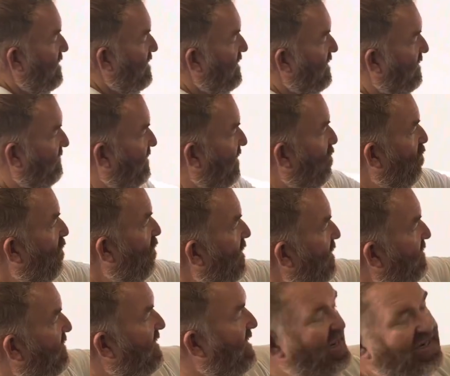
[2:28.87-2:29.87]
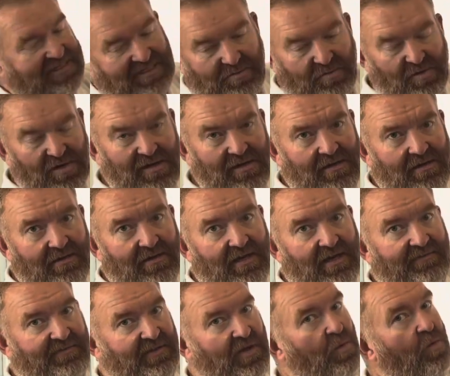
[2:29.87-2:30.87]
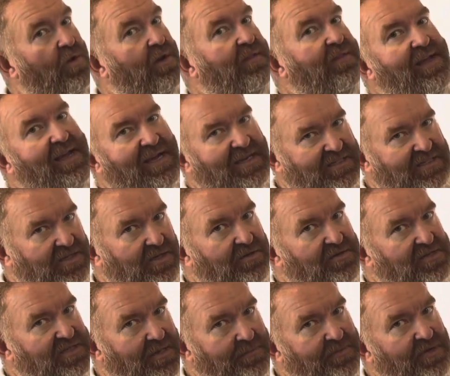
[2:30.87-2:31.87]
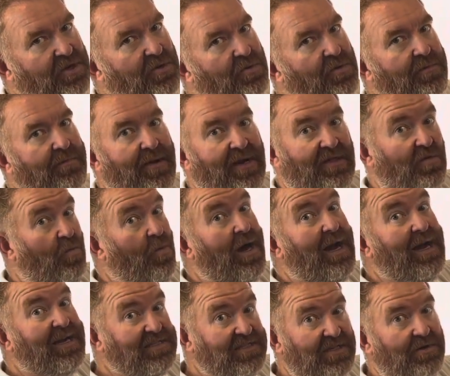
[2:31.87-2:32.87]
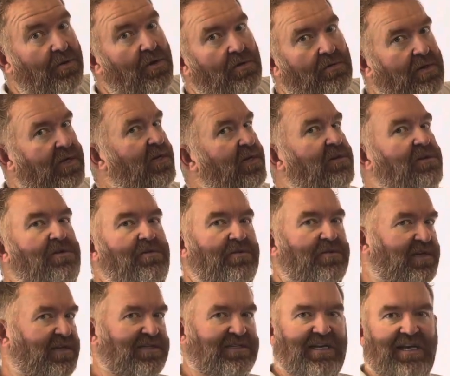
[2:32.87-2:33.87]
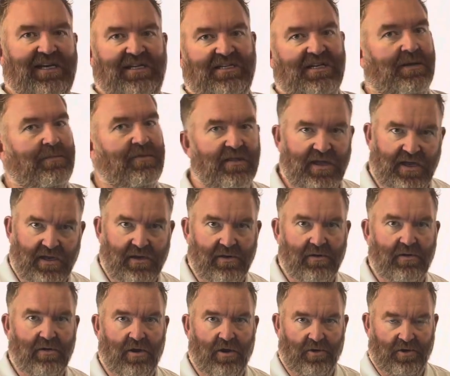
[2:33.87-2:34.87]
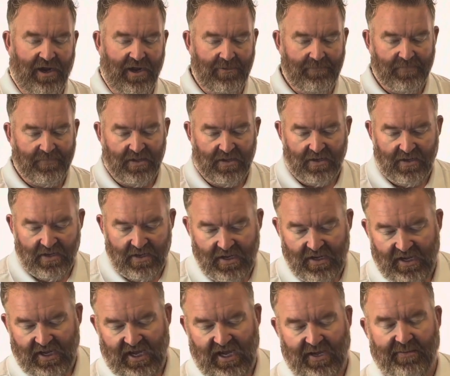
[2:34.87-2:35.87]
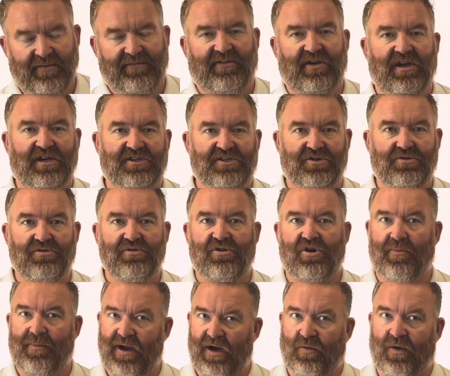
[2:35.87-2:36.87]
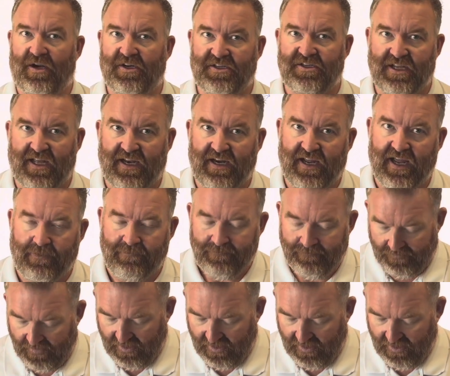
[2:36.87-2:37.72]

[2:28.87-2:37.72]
If they wanted the x one, if they wanted the x-intercept, you would make the y 0 and do the exact same thing, okay? If you need to, go back and watch that again.